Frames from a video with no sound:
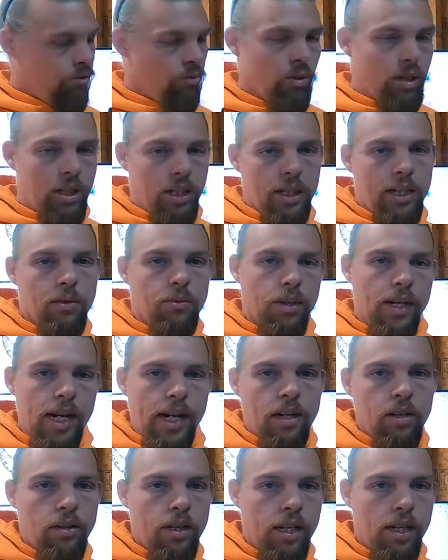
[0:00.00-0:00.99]
Really, in
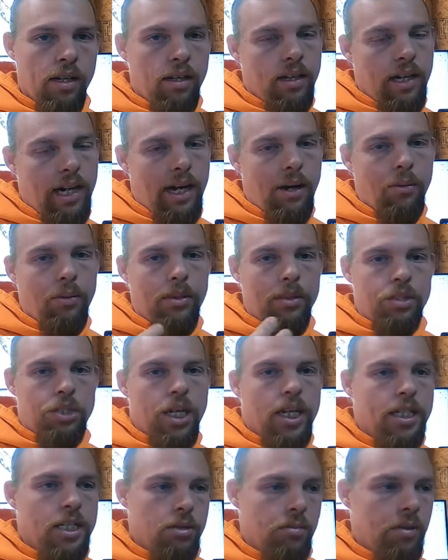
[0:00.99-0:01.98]
reality, I wouldn't
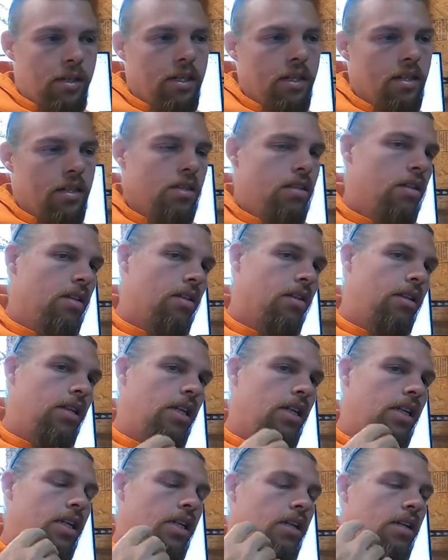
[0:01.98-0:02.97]
change it, because
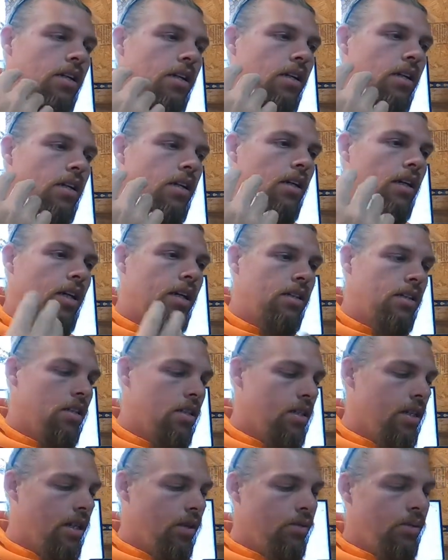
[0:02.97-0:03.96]

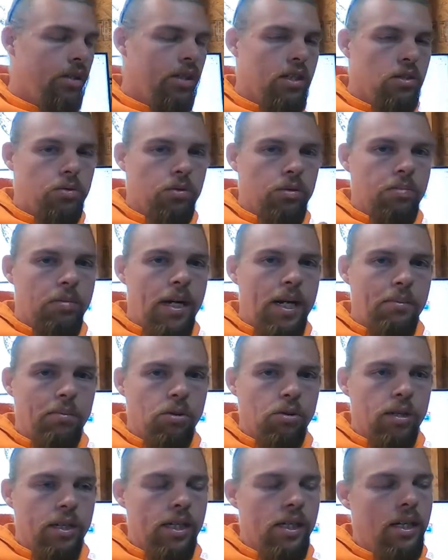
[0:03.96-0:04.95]
just like with us with Bad
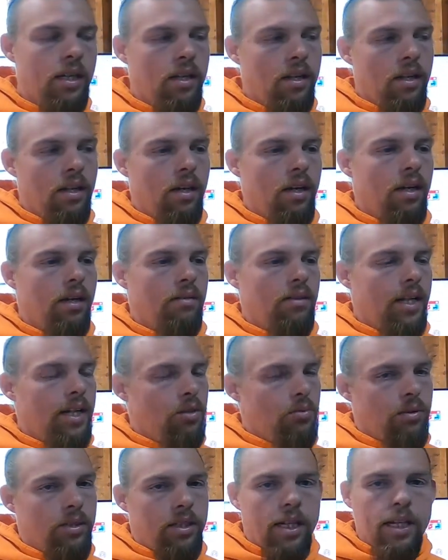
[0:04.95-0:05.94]
Boy,
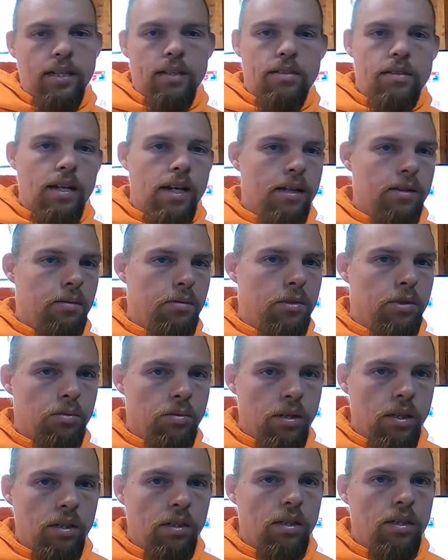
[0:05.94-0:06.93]
that's what they designed them to
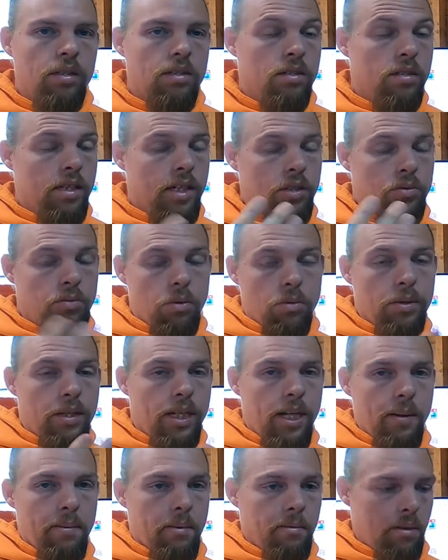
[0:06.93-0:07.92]
run on, so that's what we
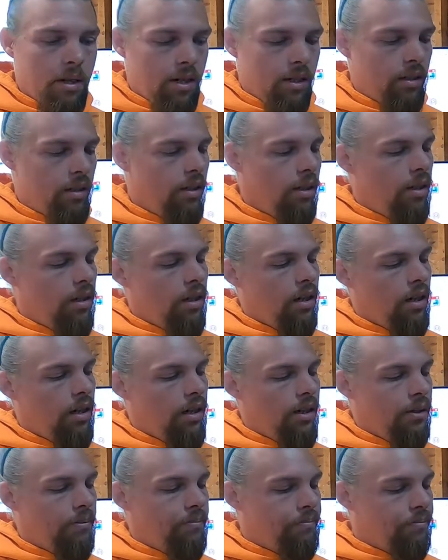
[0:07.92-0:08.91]
keep them
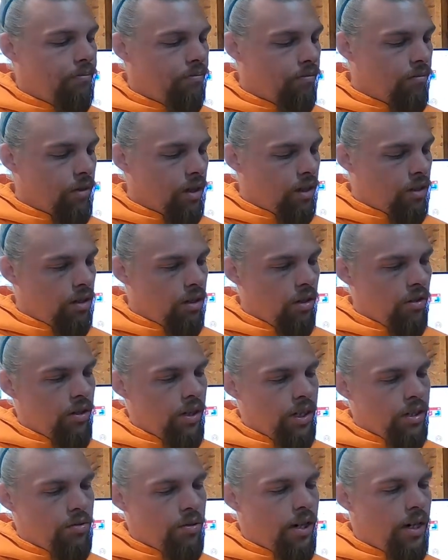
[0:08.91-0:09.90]
on. So
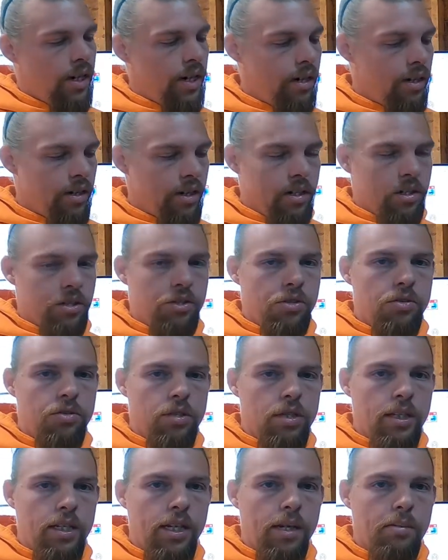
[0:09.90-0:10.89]
this right here is
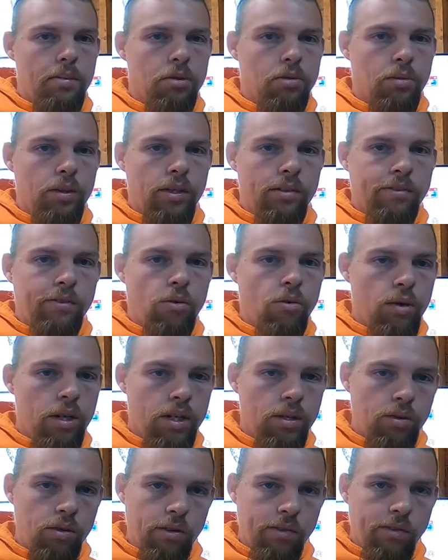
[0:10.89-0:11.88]
usually in between a
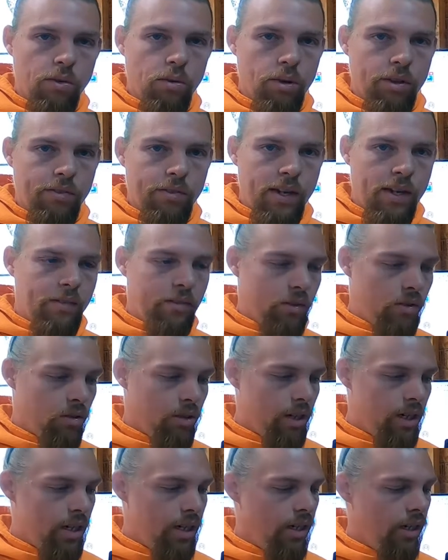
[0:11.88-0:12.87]
40 to a 45
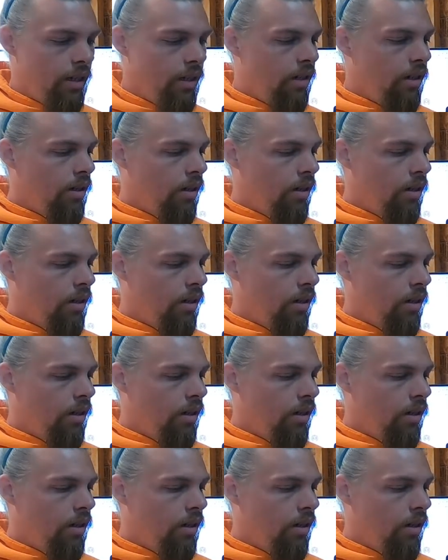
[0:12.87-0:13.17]
degree,